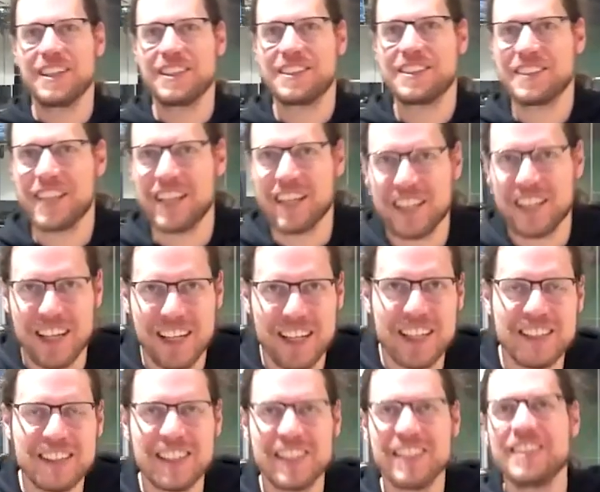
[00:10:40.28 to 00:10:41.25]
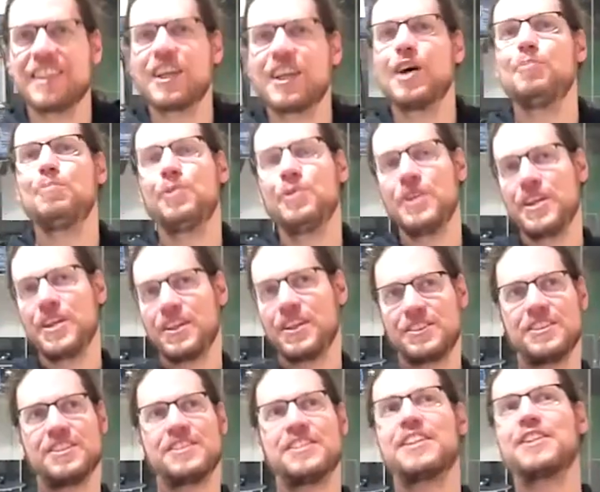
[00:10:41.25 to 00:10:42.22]
Let's say, like in, in a couple
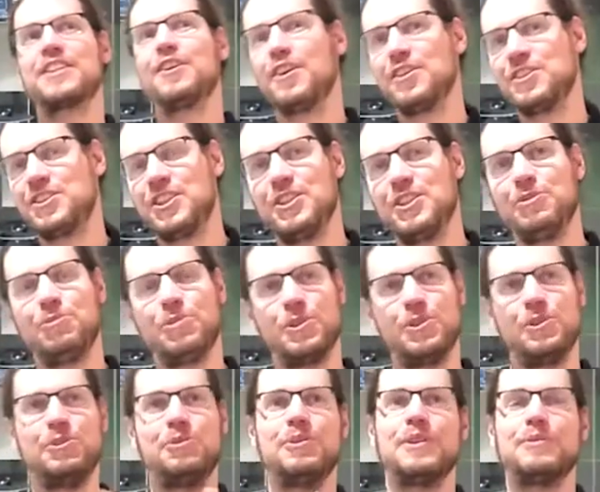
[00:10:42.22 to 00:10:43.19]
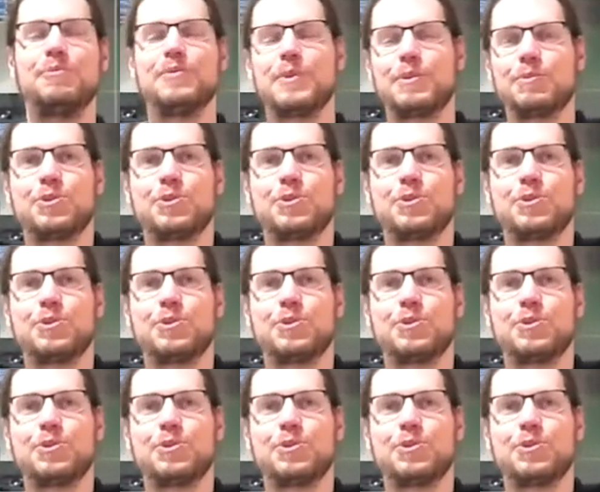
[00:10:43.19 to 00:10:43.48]
years, the technology will I'm,